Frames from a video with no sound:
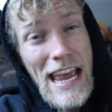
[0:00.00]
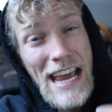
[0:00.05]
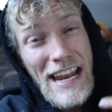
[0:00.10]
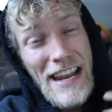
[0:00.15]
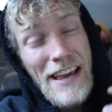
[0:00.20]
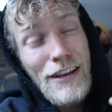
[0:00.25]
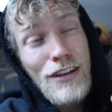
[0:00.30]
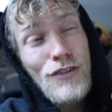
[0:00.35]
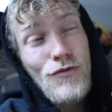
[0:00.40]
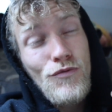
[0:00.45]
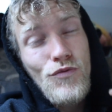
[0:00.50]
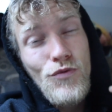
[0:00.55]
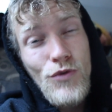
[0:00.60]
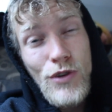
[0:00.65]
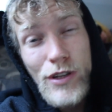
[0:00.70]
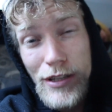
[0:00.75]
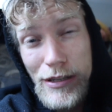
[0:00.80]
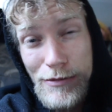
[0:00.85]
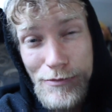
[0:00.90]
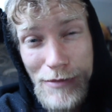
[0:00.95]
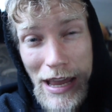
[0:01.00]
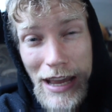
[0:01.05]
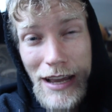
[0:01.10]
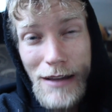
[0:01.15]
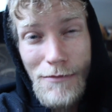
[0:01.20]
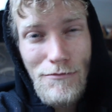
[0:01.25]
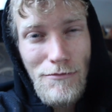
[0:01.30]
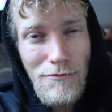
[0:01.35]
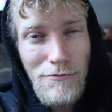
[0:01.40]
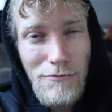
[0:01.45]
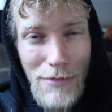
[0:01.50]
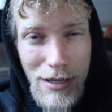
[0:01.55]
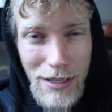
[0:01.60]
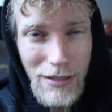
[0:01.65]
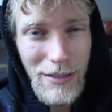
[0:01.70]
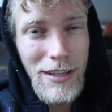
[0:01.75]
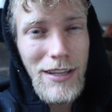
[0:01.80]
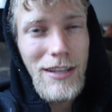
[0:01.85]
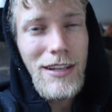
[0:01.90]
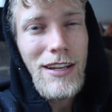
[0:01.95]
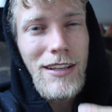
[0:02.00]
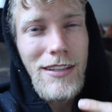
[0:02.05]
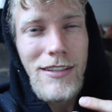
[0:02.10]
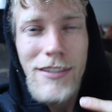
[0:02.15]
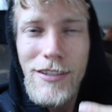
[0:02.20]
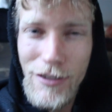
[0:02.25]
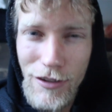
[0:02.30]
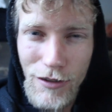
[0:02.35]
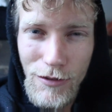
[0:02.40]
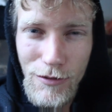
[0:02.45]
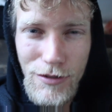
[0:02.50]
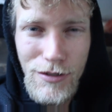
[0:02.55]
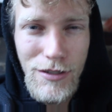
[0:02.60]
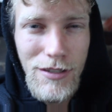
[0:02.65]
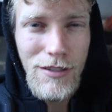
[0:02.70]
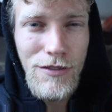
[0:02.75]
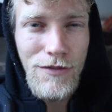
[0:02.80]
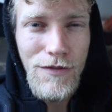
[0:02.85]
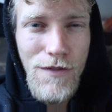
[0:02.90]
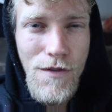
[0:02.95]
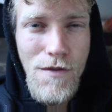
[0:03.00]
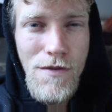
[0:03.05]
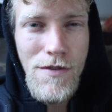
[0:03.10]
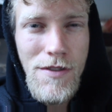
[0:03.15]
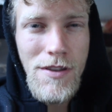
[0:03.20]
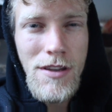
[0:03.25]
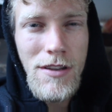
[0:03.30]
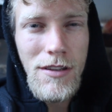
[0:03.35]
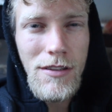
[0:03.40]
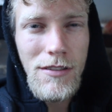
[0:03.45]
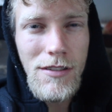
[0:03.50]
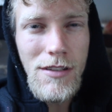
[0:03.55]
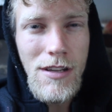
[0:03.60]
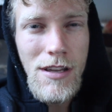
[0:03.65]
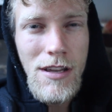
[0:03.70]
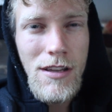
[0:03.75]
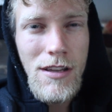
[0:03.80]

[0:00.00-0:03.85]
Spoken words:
And I could really make a million excuses for this.